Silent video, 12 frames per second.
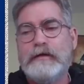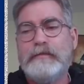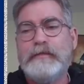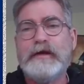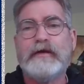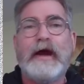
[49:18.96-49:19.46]

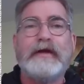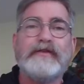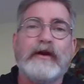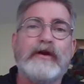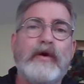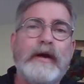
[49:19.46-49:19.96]
meteorites
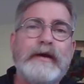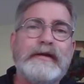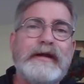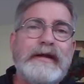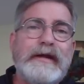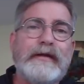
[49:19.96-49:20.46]
are going
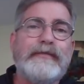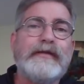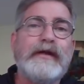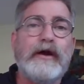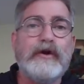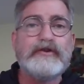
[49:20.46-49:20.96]
to hit
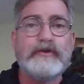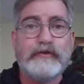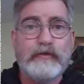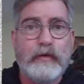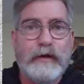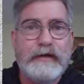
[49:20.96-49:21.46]
the oceans,
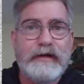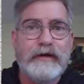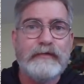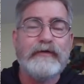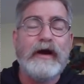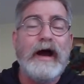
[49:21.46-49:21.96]
the one
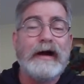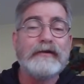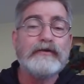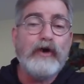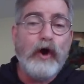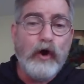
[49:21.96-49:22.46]
here for
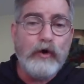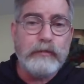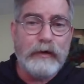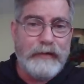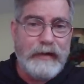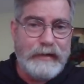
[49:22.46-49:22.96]

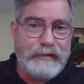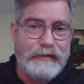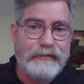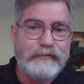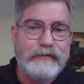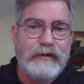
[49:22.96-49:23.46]
October, that
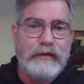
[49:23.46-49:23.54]
is.